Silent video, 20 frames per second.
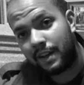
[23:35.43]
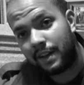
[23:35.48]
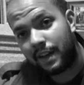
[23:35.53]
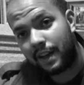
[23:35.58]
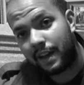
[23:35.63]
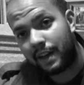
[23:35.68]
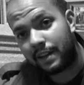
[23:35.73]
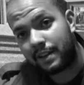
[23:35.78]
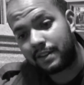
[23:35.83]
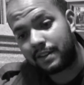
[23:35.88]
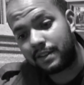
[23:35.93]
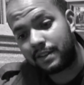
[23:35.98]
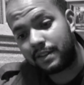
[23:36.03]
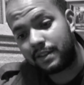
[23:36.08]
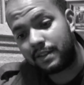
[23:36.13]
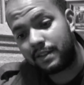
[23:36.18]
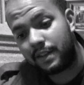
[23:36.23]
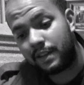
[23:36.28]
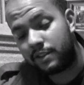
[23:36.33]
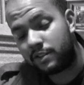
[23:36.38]
And
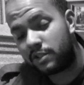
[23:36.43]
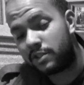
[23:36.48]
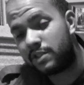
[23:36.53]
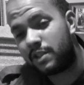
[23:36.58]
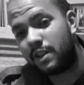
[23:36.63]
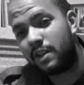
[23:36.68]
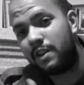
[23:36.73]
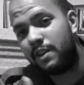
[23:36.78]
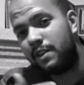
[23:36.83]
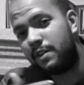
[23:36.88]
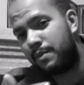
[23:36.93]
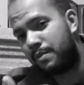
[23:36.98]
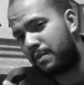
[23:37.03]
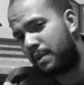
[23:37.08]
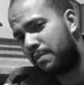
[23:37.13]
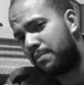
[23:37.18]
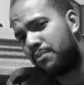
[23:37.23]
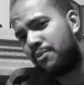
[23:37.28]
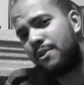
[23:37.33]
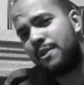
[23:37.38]
it's just a
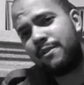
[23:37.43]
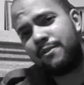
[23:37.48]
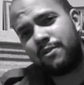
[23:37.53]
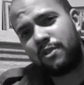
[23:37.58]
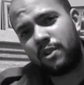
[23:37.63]
brief